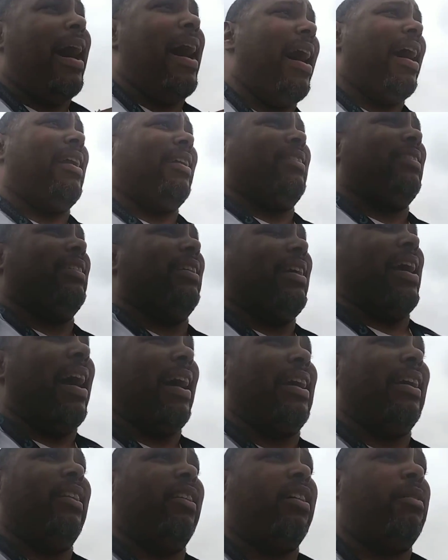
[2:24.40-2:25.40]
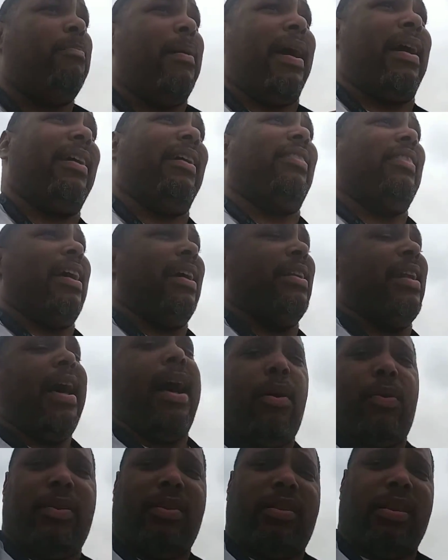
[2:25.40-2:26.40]
Honestly, I can look back at that
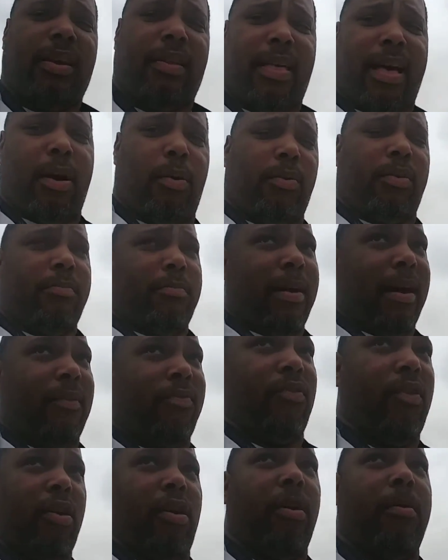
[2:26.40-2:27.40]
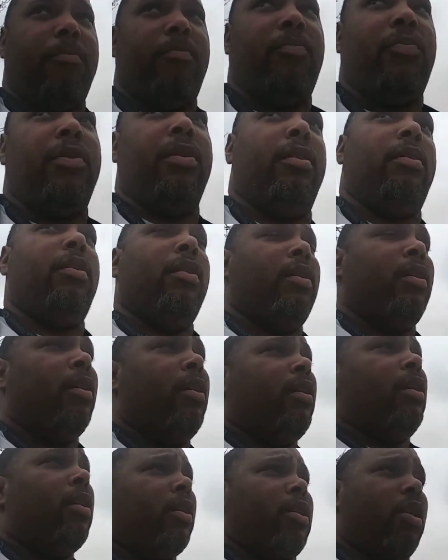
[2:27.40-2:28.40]
now and say that was my fault.
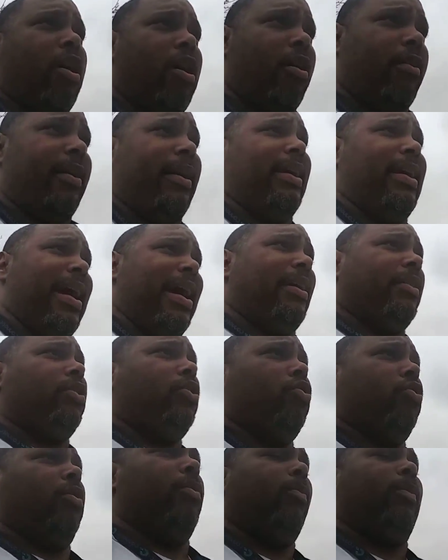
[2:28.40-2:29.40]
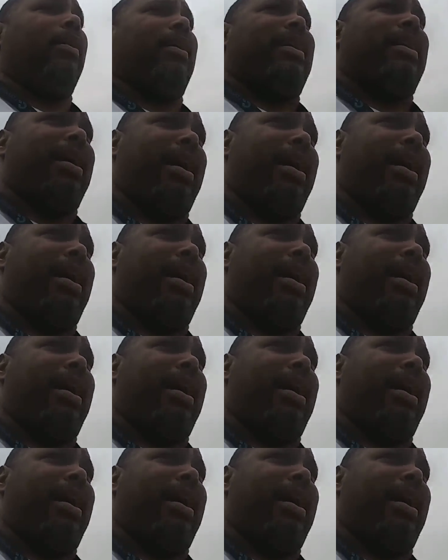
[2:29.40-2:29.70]
Kari got into it with a